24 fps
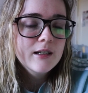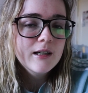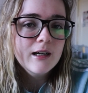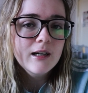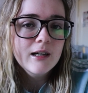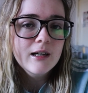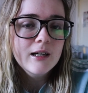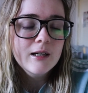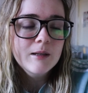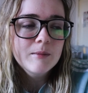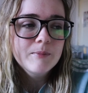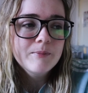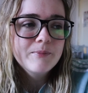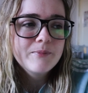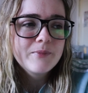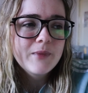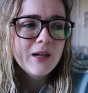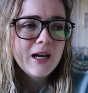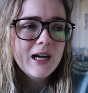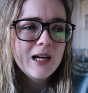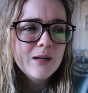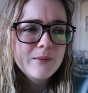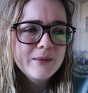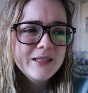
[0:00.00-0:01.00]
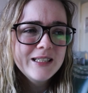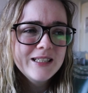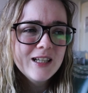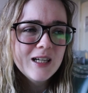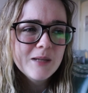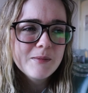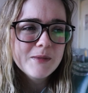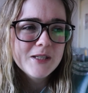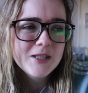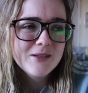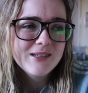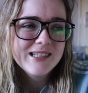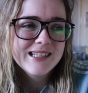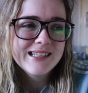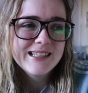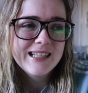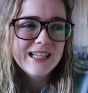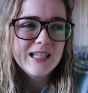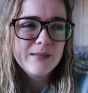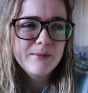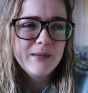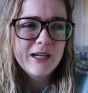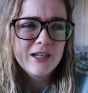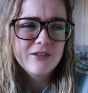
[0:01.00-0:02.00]
How many times do I
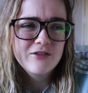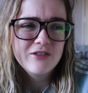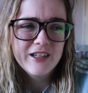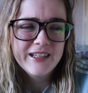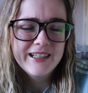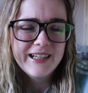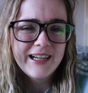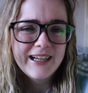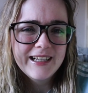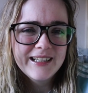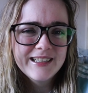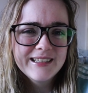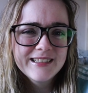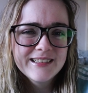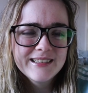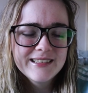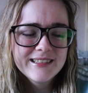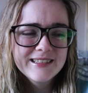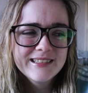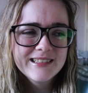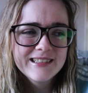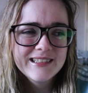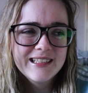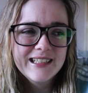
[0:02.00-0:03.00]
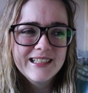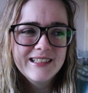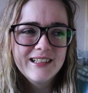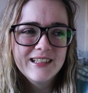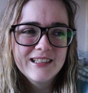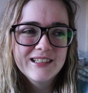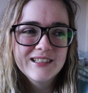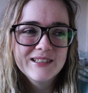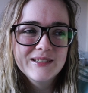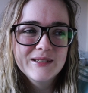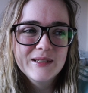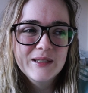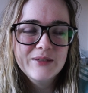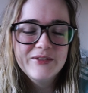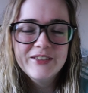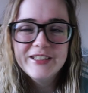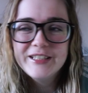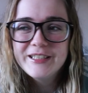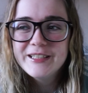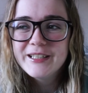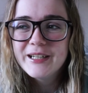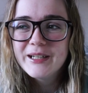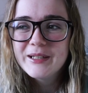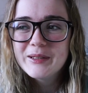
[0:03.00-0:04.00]
say Black Friday in like a
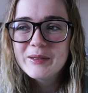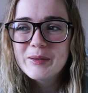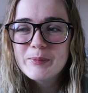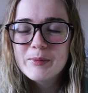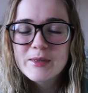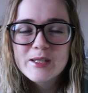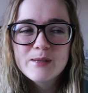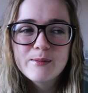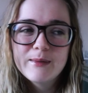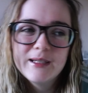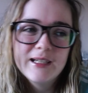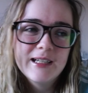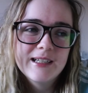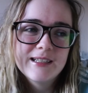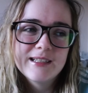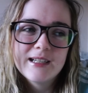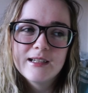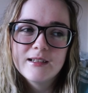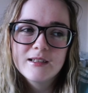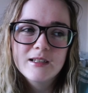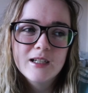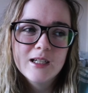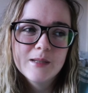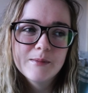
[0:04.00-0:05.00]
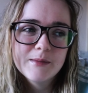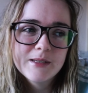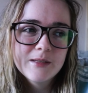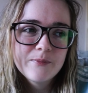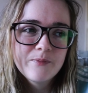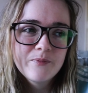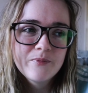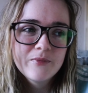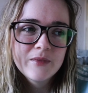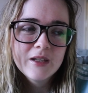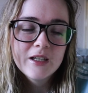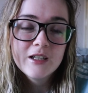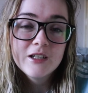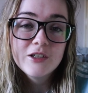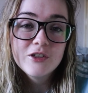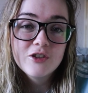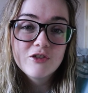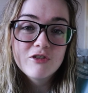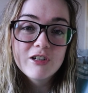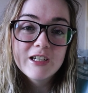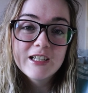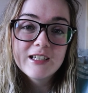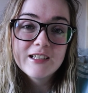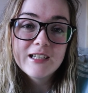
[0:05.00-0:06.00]
video? It must be like 10 times.
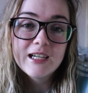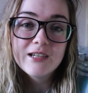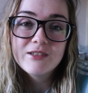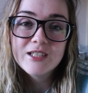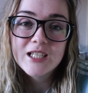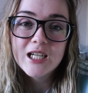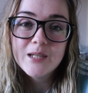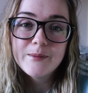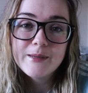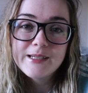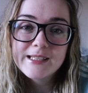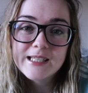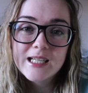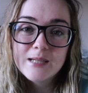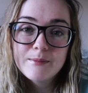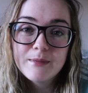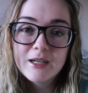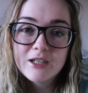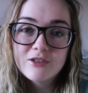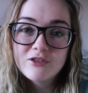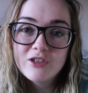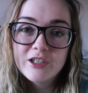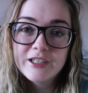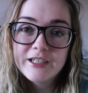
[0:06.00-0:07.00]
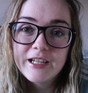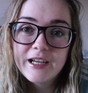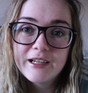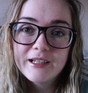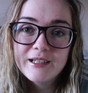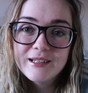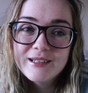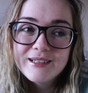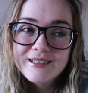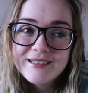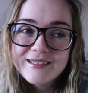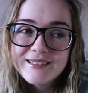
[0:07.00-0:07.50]
Drink every time I say Black Friday.